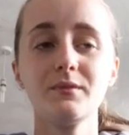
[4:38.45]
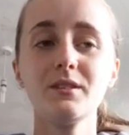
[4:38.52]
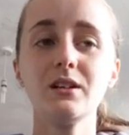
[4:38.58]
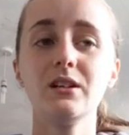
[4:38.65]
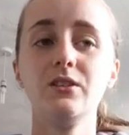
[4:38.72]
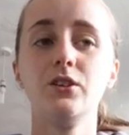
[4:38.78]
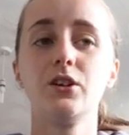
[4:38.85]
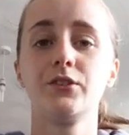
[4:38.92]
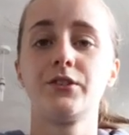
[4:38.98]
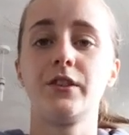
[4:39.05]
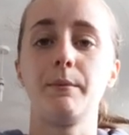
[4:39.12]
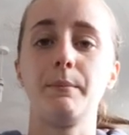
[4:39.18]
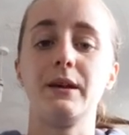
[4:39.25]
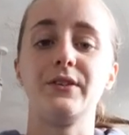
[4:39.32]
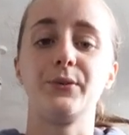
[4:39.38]
and those are the
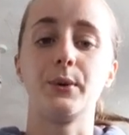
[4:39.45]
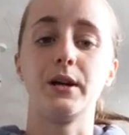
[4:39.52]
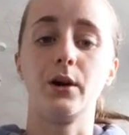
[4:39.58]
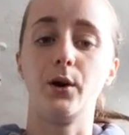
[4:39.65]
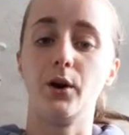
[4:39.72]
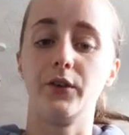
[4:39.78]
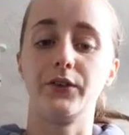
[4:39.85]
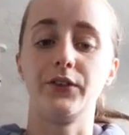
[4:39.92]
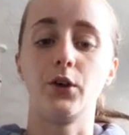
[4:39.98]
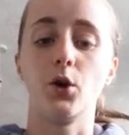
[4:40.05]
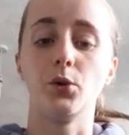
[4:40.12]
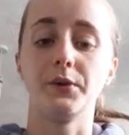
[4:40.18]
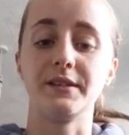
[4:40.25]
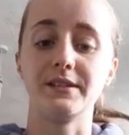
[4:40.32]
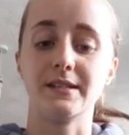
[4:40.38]
bits where your horse is
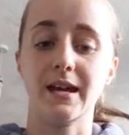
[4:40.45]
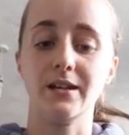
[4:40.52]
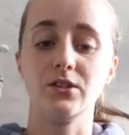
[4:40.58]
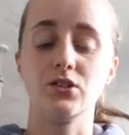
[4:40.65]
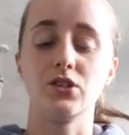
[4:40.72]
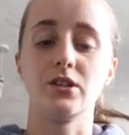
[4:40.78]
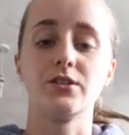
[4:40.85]
holding tension.